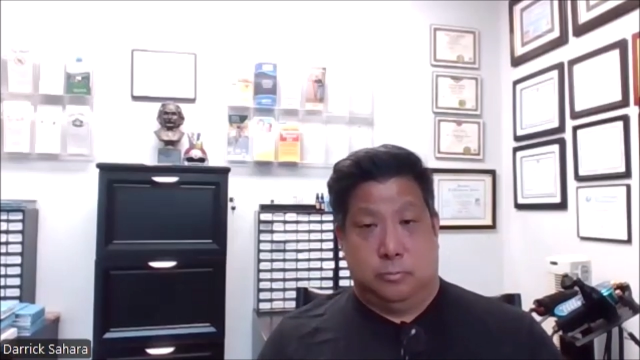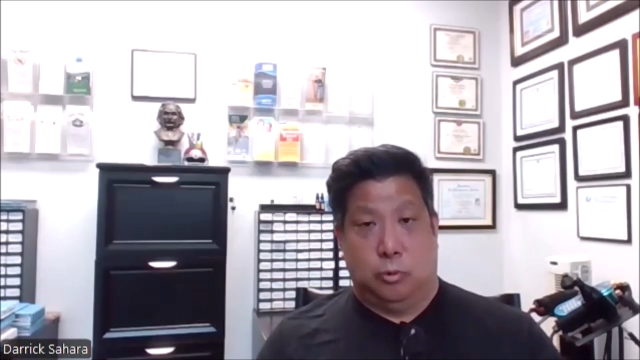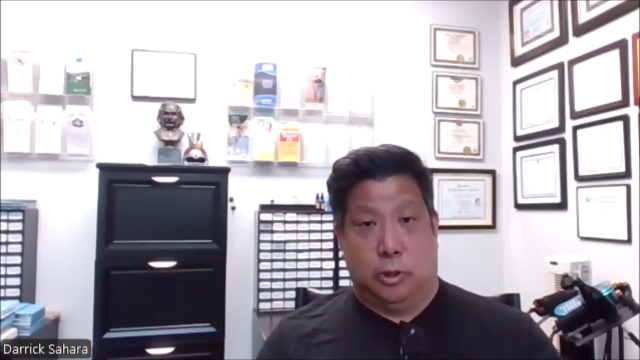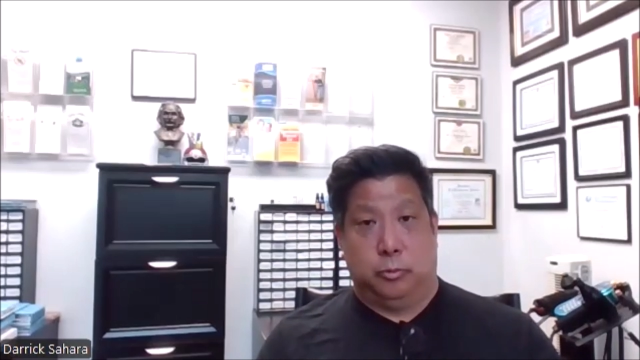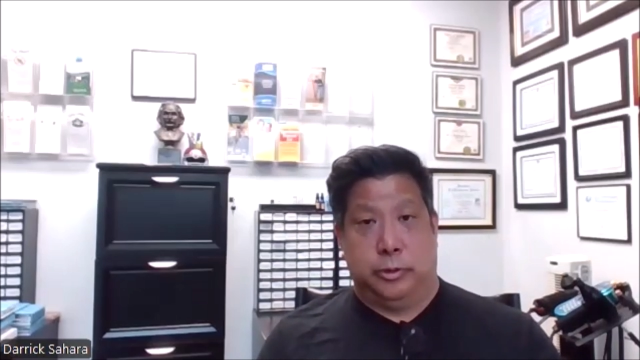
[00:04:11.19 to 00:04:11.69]

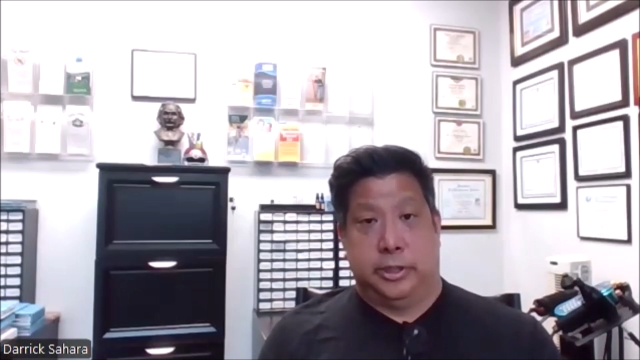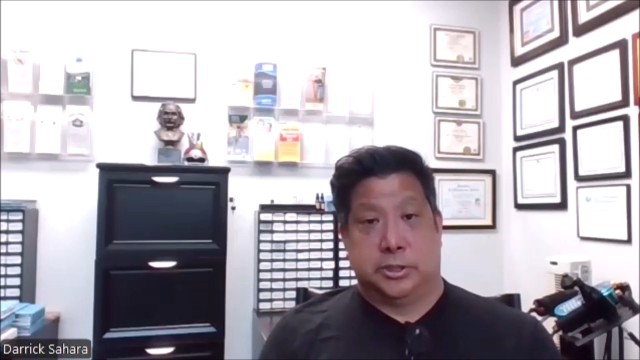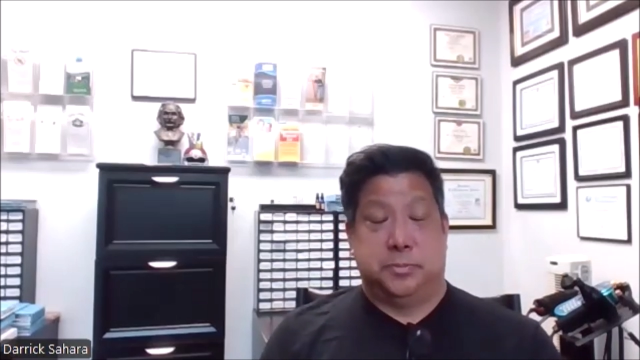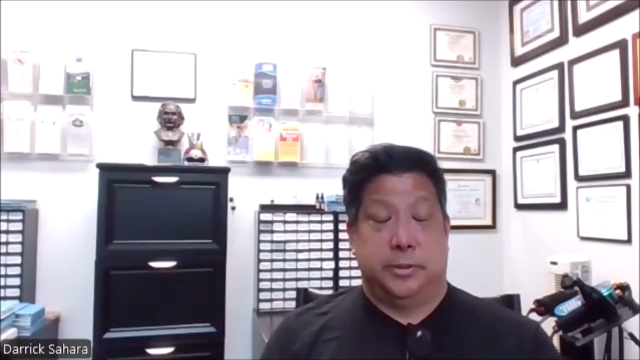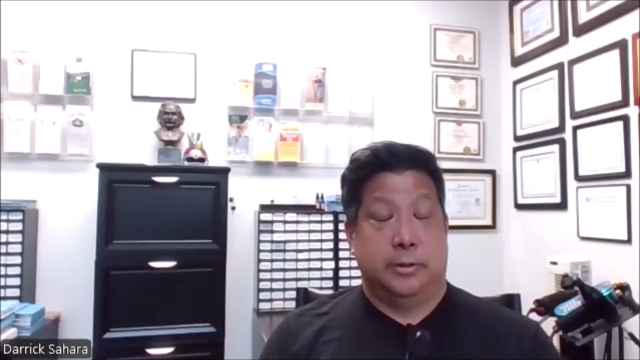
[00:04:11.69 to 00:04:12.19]
what we
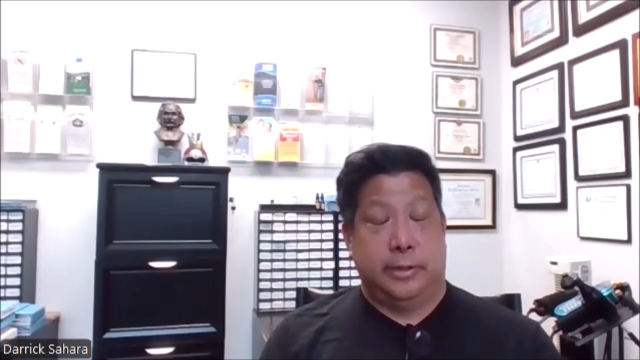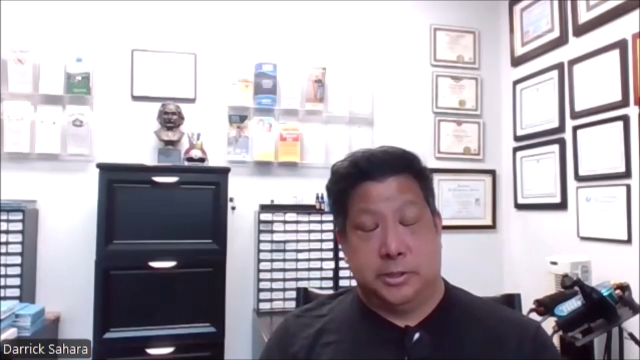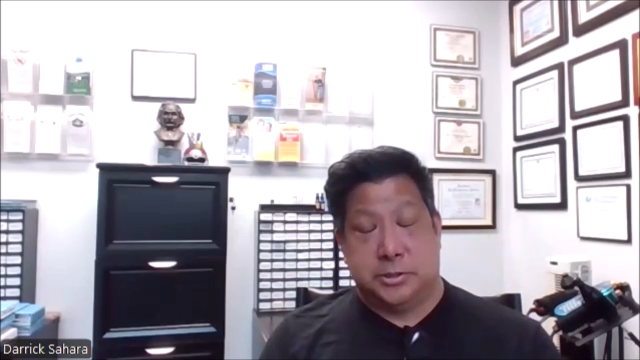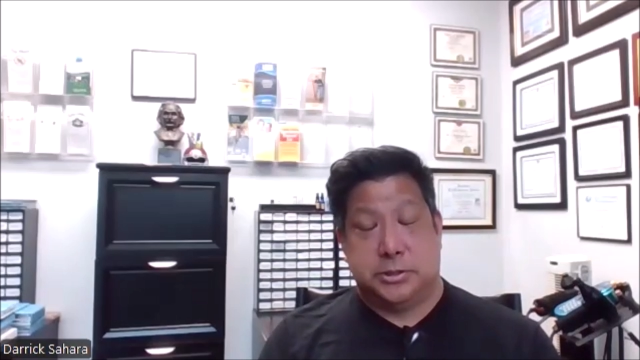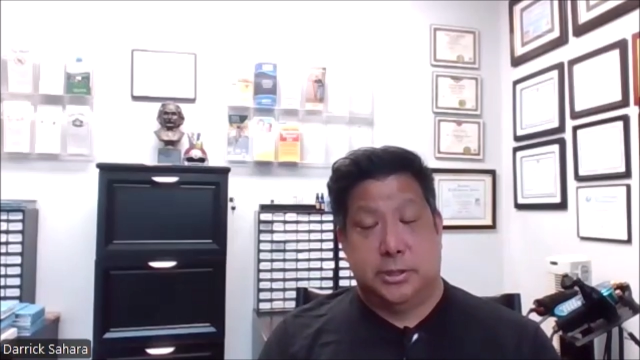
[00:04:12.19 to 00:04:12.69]

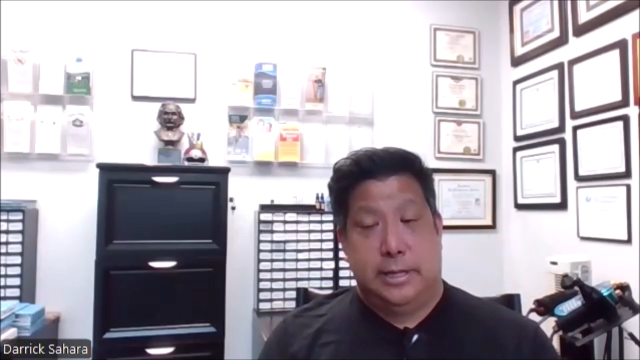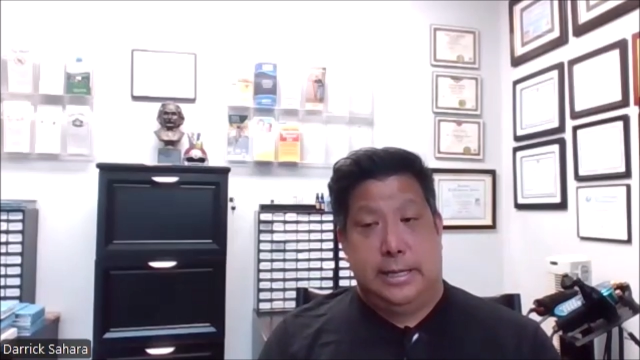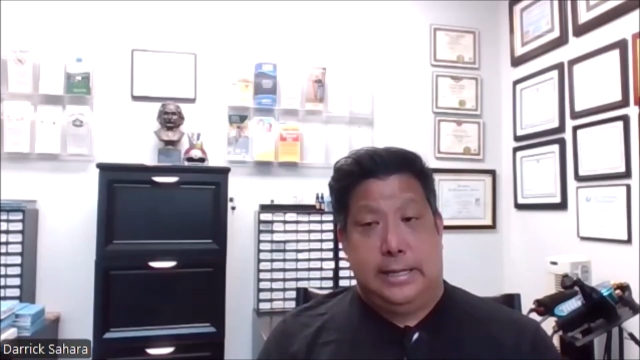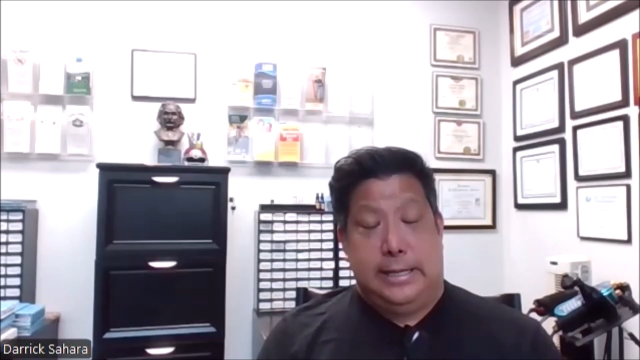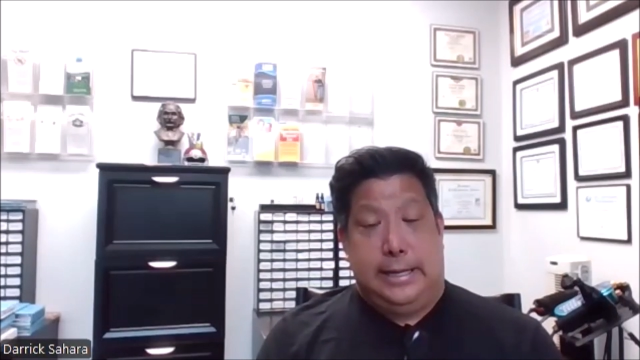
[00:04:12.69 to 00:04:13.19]
experience.
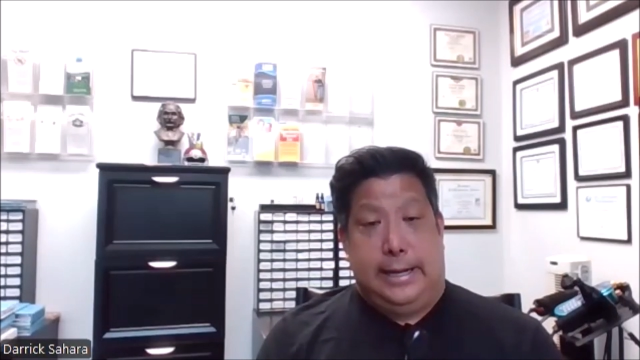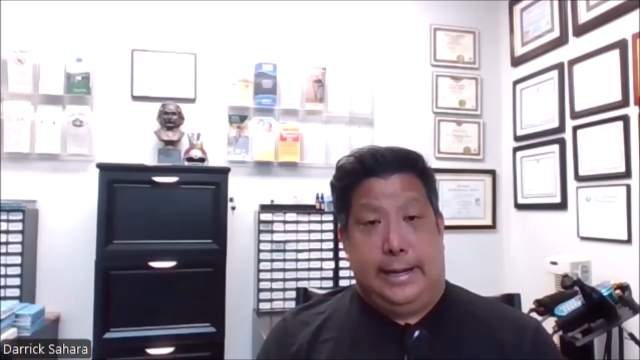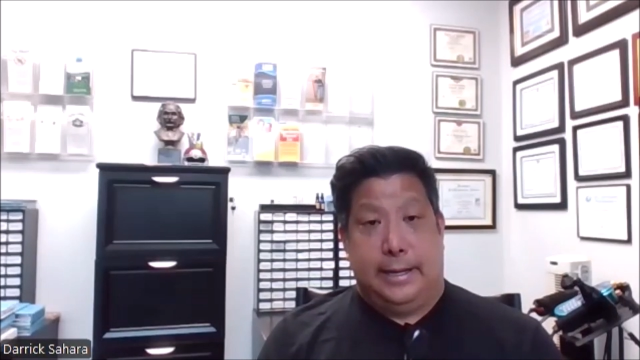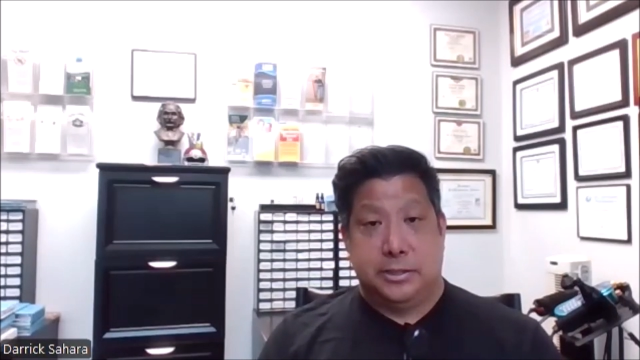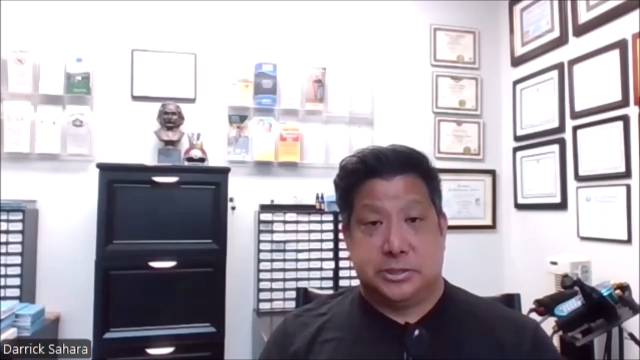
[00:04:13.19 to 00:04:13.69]

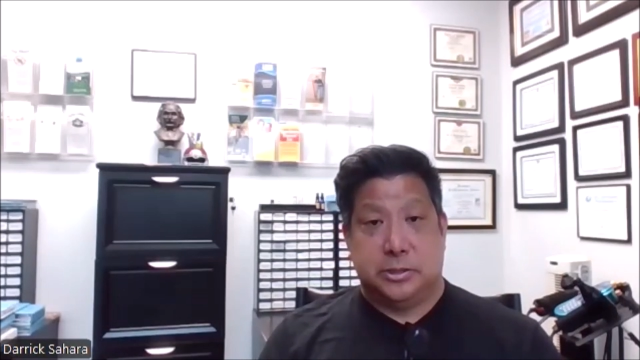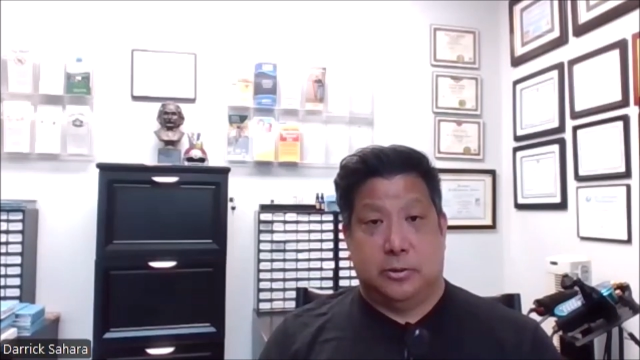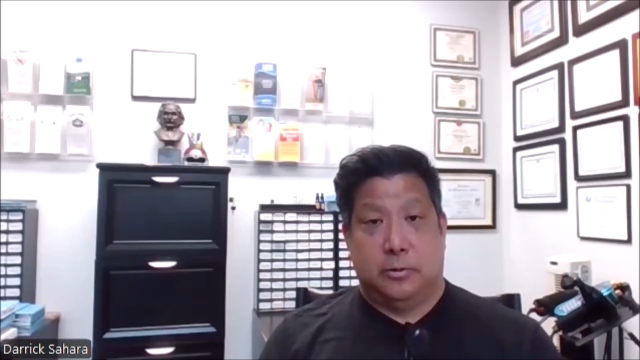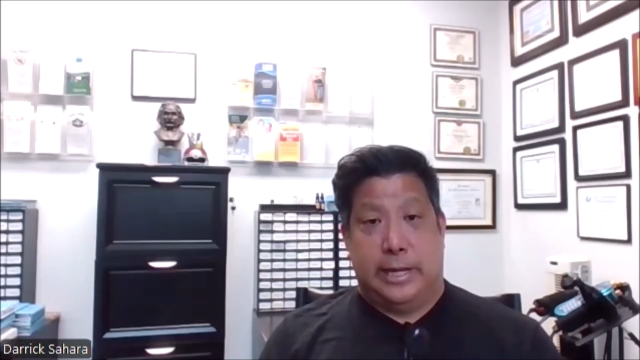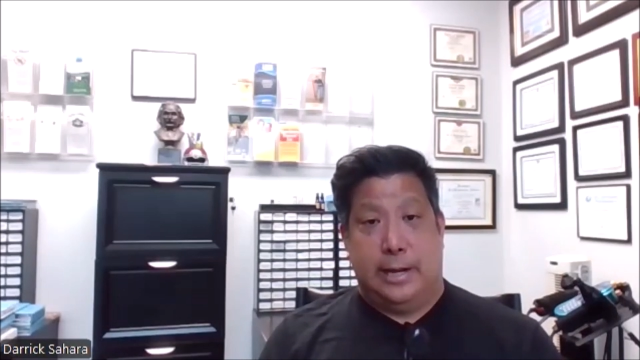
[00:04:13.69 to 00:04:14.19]
And
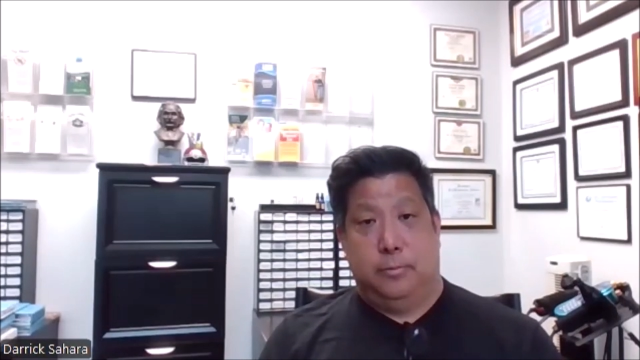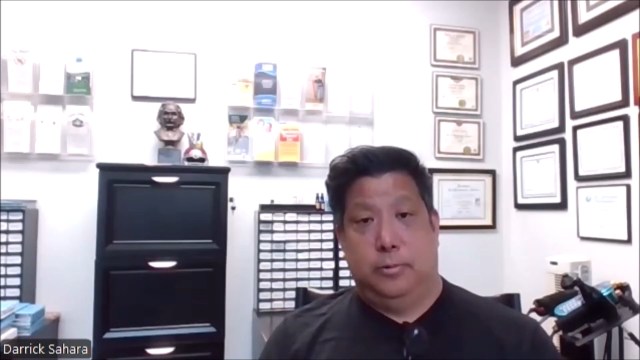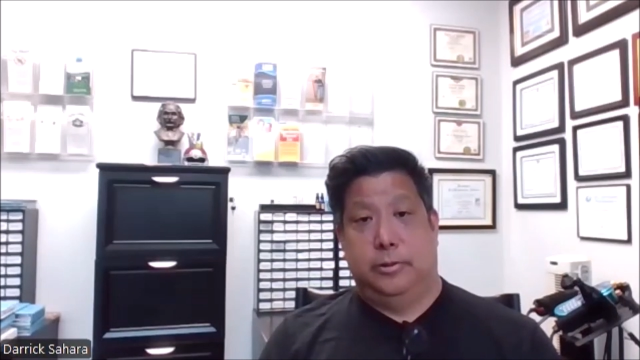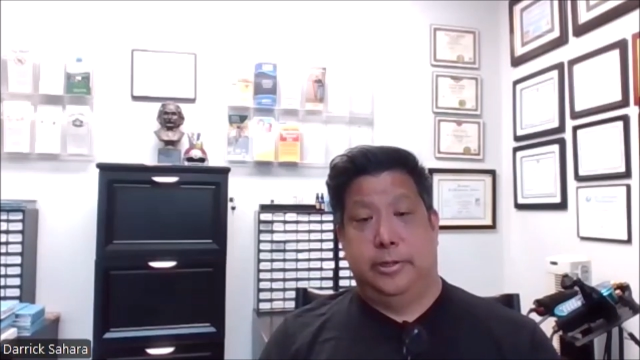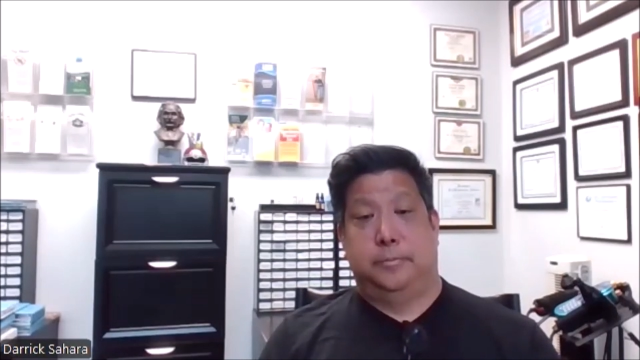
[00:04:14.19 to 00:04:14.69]
so that
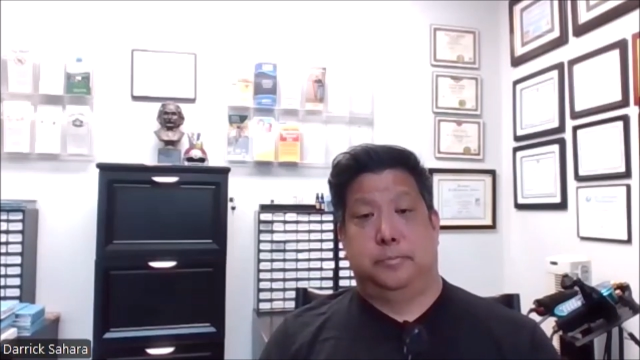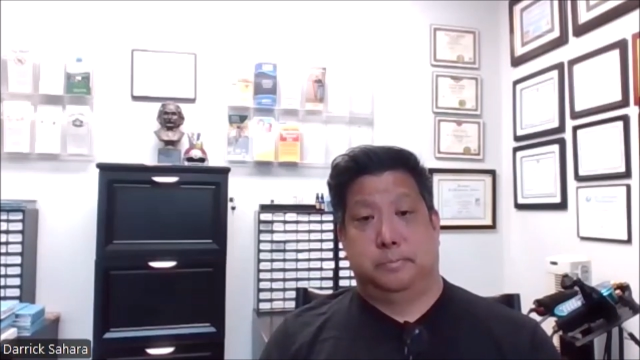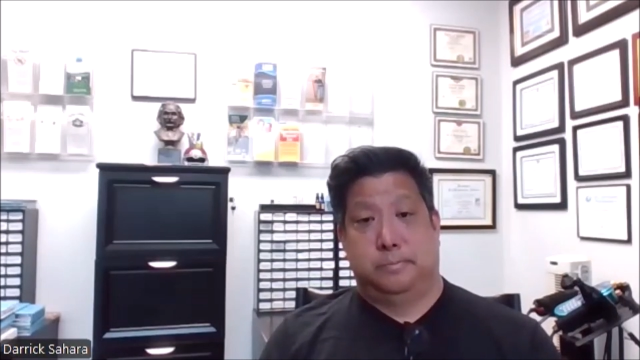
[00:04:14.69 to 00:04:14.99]
really